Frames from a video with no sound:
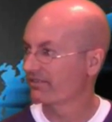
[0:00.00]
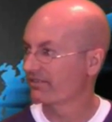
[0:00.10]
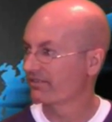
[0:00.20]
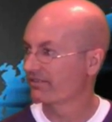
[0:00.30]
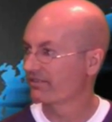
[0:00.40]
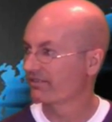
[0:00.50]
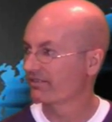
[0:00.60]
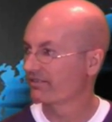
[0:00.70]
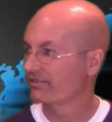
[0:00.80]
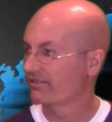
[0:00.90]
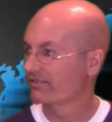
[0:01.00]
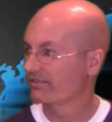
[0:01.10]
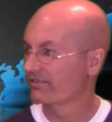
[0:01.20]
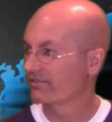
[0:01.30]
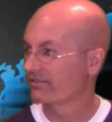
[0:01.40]

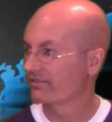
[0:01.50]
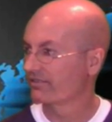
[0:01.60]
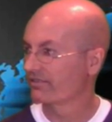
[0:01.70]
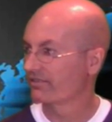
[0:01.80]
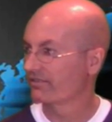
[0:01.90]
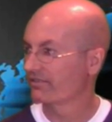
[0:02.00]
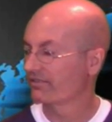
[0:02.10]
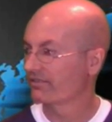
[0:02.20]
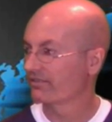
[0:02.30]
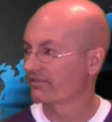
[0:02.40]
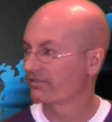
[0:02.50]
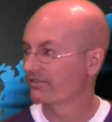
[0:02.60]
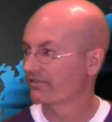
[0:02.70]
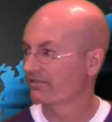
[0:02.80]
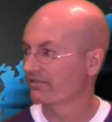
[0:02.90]

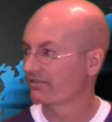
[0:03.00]
This person isn't speaking.